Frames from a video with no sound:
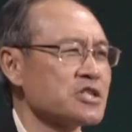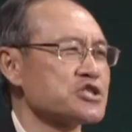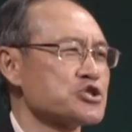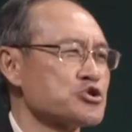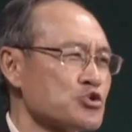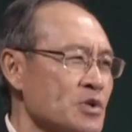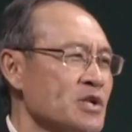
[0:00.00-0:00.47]

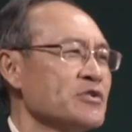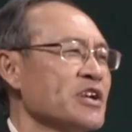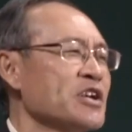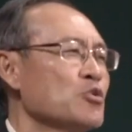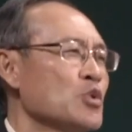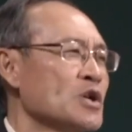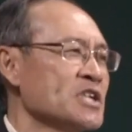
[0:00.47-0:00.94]

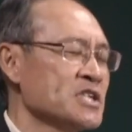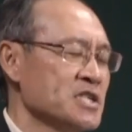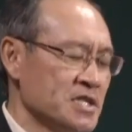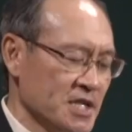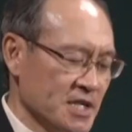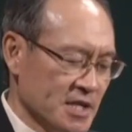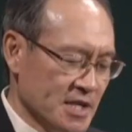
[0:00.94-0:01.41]
assuring
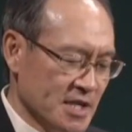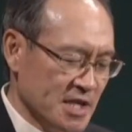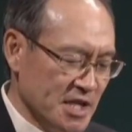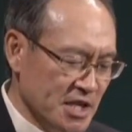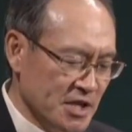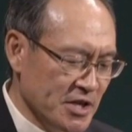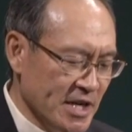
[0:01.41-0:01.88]
word
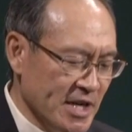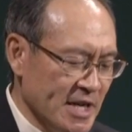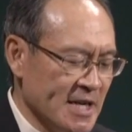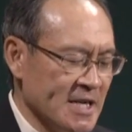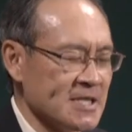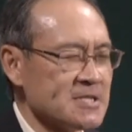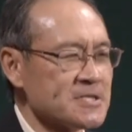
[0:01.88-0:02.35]
in their
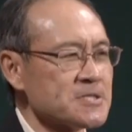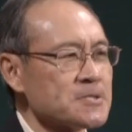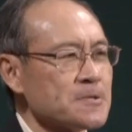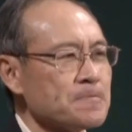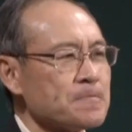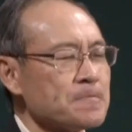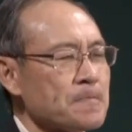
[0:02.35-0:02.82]
hearts.